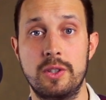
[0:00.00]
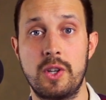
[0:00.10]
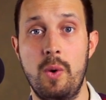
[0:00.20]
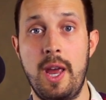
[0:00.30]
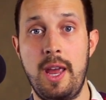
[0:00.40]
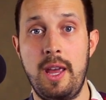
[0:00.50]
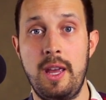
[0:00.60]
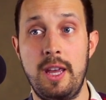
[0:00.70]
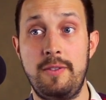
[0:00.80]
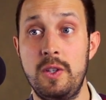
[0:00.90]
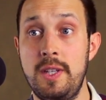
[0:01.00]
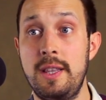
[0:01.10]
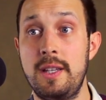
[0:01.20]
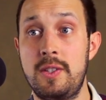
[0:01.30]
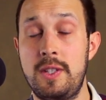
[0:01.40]
So if you see
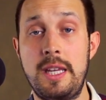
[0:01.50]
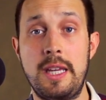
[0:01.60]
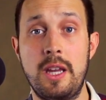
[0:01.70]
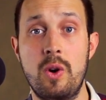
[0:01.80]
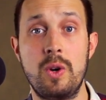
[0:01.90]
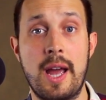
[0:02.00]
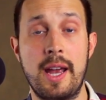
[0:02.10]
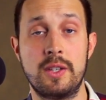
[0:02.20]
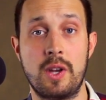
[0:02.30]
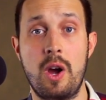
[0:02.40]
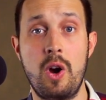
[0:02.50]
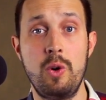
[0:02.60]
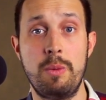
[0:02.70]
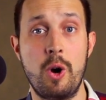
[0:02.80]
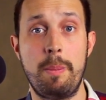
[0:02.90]
this C E O guy as a
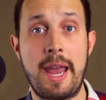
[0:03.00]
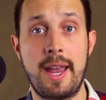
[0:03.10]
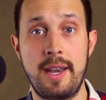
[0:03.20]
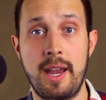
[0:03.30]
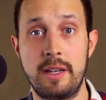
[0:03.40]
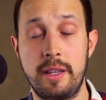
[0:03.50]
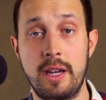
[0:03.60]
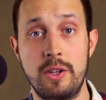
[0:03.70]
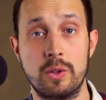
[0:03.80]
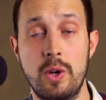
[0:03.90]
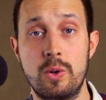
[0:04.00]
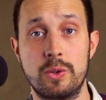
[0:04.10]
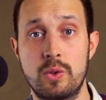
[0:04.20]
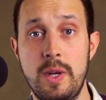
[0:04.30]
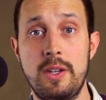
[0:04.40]
hobo panhandling on your local
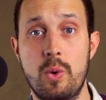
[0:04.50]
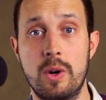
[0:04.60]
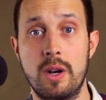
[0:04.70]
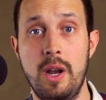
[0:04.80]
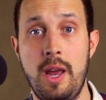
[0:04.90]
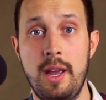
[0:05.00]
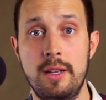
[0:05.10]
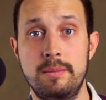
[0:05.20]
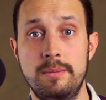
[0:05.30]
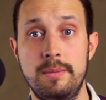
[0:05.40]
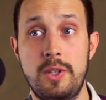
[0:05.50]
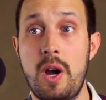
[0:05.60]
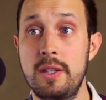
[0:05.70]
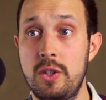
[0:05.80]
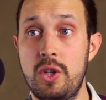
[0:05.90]
street corner,
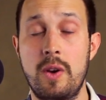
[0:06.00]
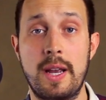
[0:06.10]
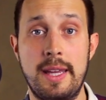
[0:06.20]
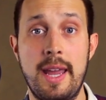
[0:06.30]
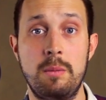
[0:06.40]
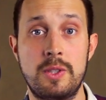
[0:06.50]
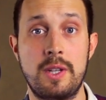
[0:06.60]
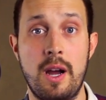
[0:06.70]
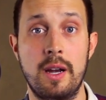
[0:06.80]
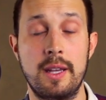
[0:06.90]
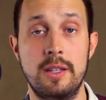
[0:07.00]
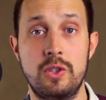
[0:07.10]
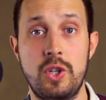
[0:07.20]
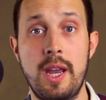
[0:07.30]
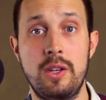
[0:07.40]
toss a share of GameStonk in his
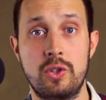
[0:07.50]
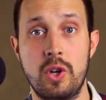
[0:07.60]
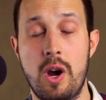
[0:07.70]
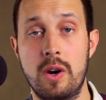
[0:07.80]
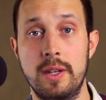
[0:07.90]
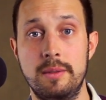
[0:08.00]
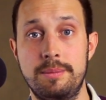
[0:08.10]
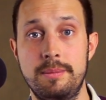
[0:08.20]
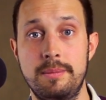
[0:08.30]
change jar and